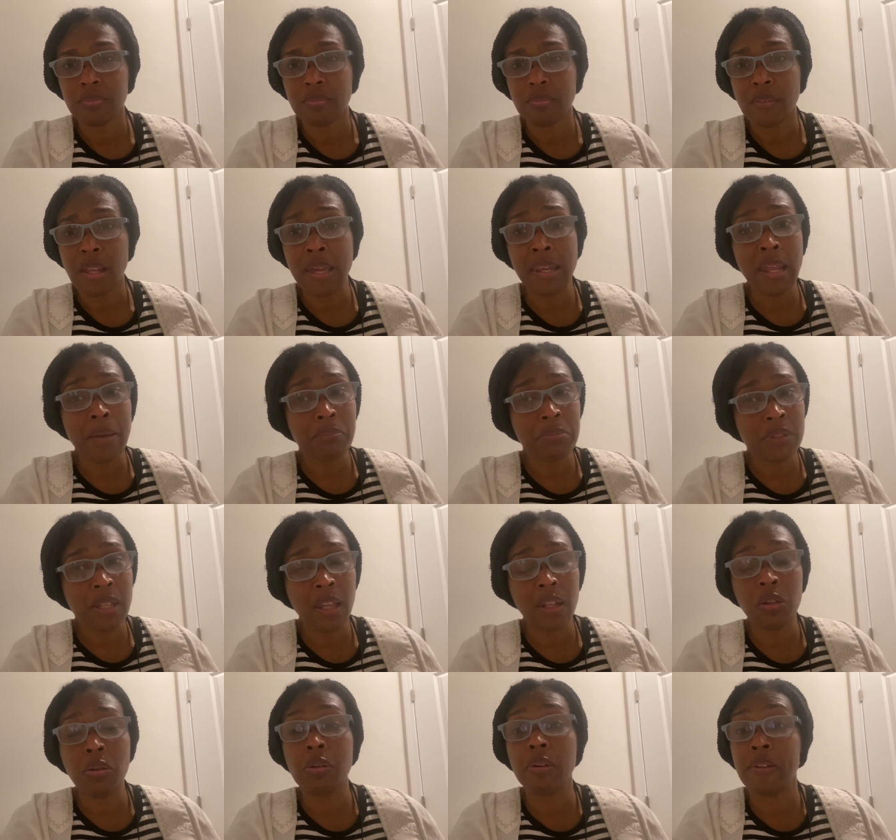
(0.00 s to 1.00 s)
And I'm
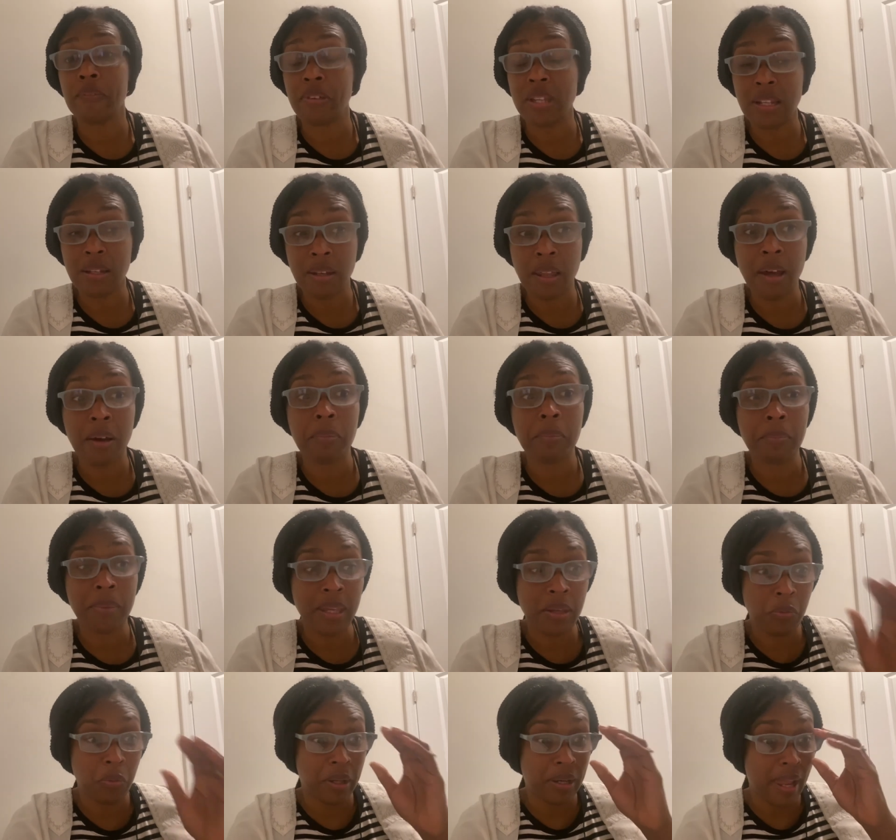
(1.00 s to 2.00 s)
telling you, if he loved me
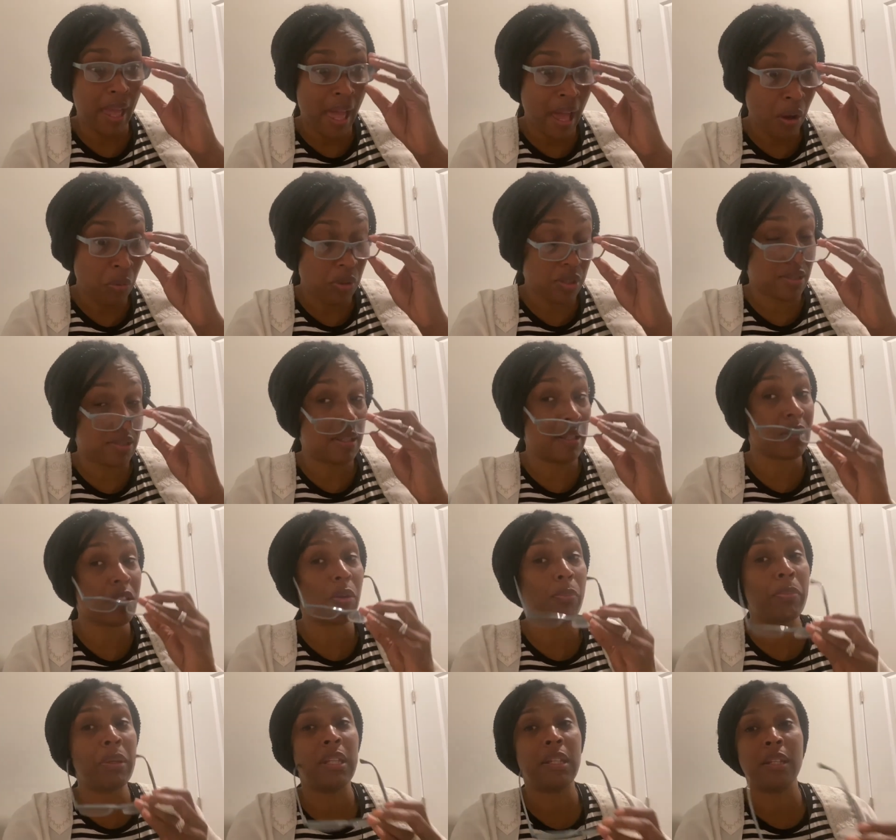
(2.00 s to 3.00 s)
when I was
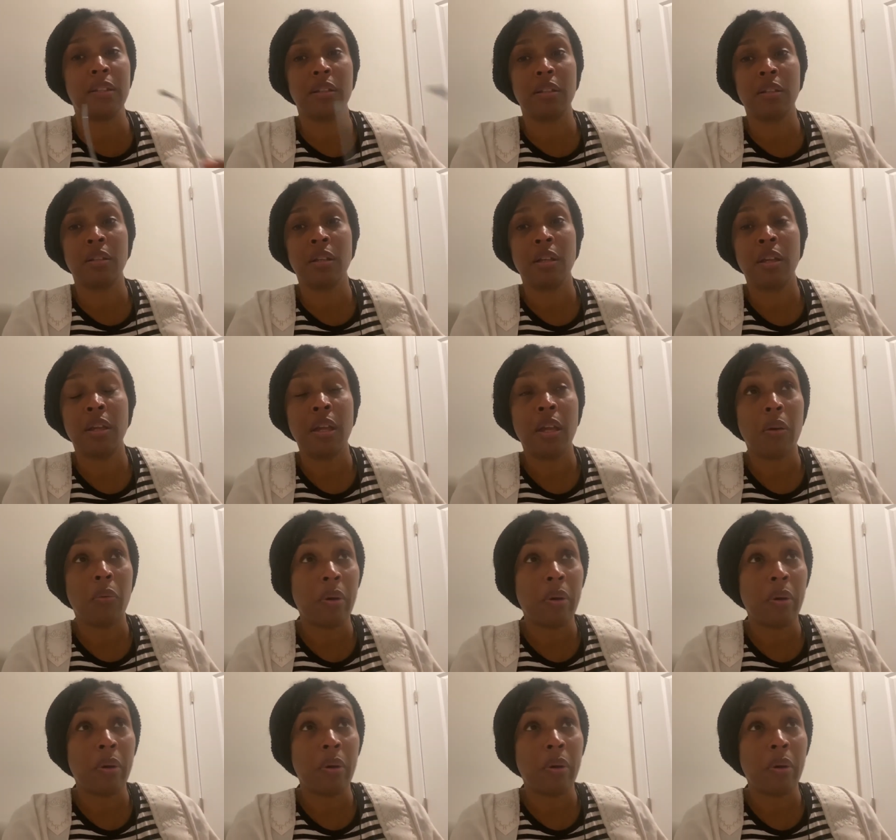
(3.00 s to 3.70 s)
disobedient, when